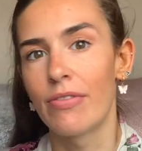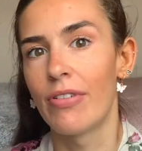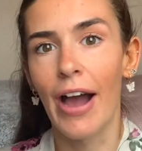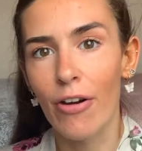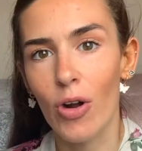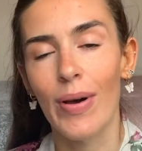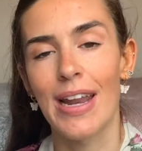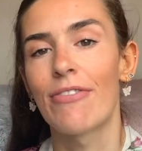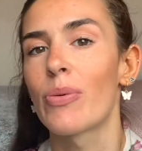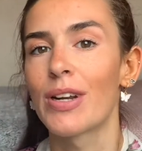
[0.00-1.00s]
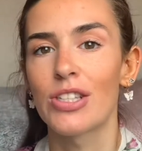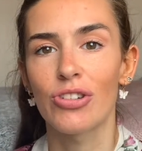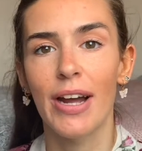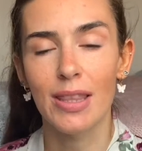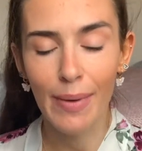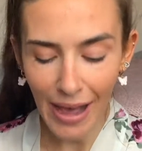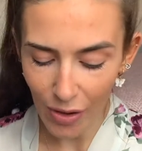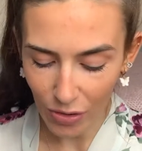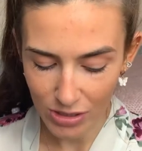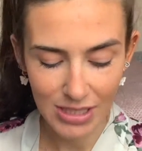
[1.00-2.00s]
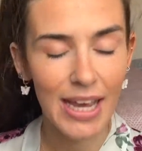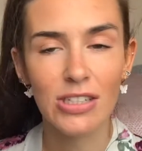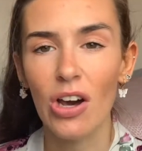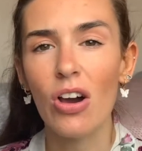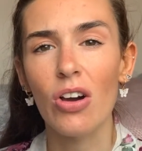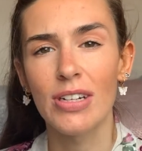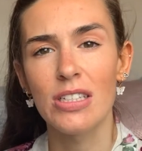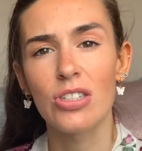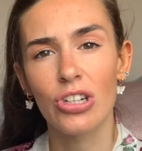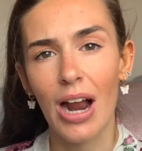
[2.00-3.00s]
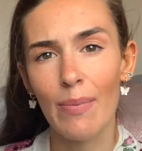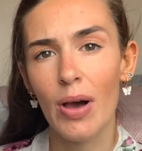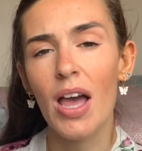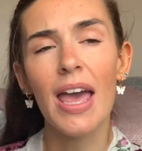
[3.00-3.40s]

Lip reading: viral and everyone is trying them out on TikTok, on Instagram.